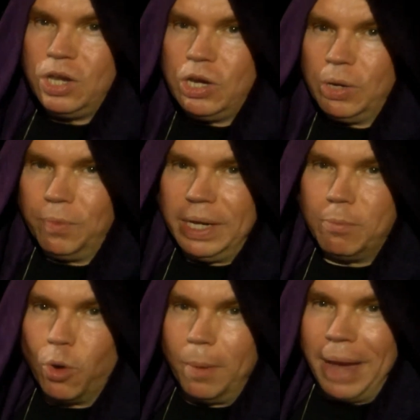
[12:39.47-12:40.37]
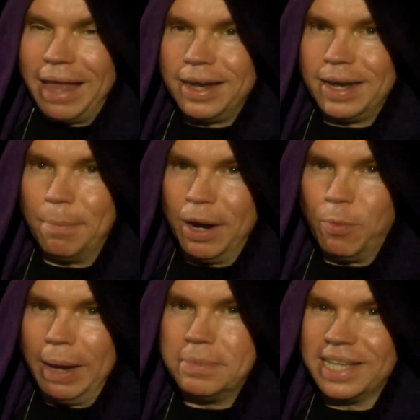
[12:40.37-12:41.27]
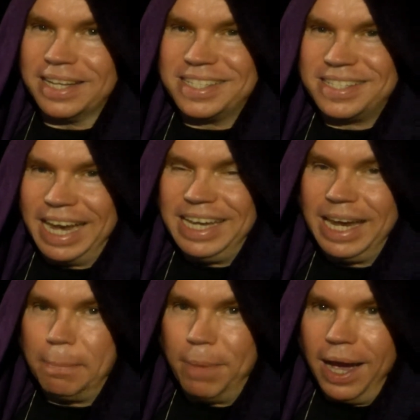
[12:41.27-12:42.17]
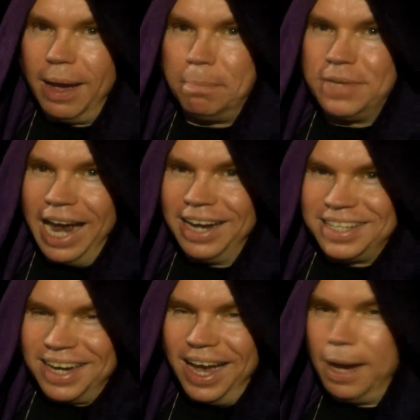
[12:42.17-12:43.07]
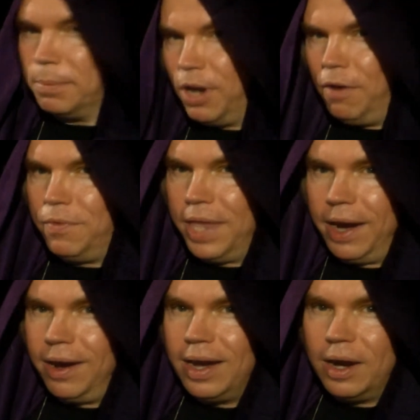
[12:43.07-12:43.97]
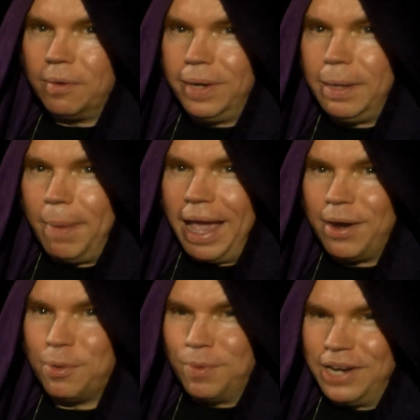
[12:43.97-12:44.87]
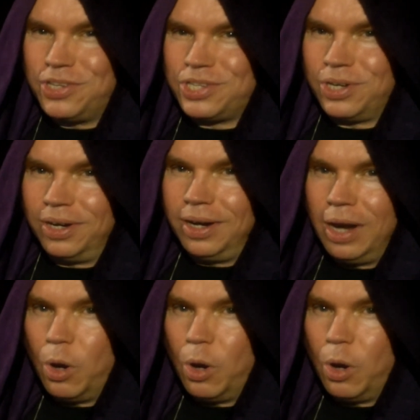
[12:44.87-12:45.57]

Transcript: You can read more about it at my website, psychicbob.com. Go over there, read about it, register.